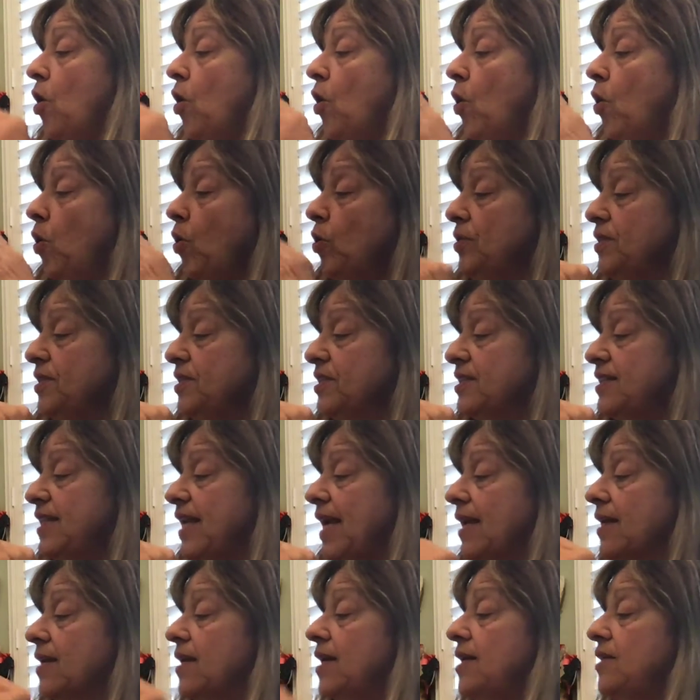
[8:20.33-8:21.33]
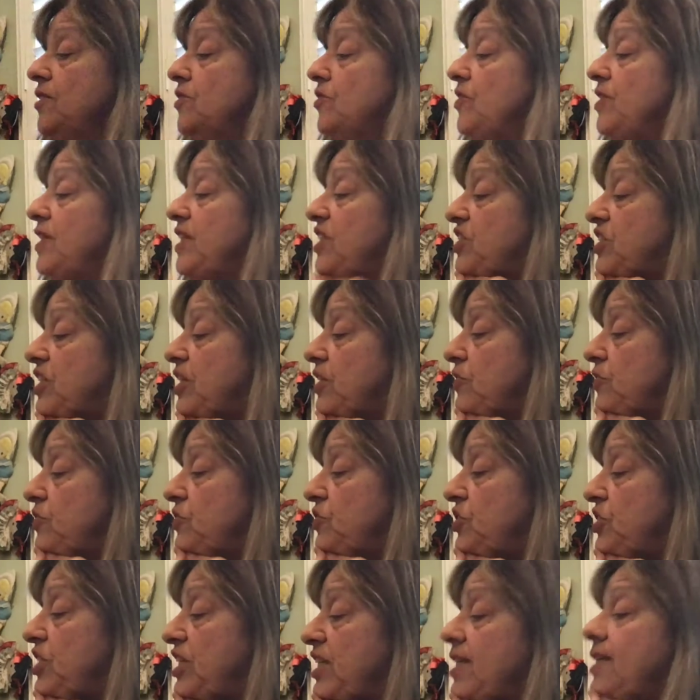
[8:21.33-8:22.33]
hold a stack under each
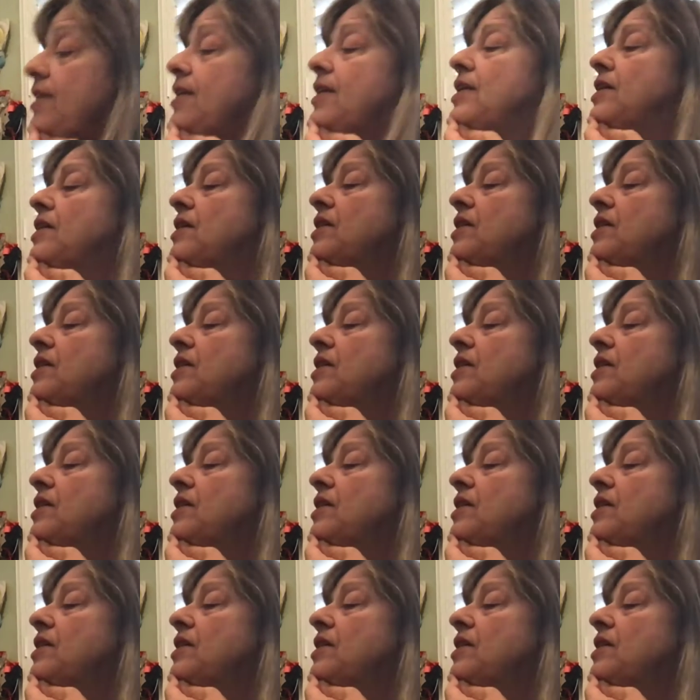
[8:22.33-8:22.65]
other's chin,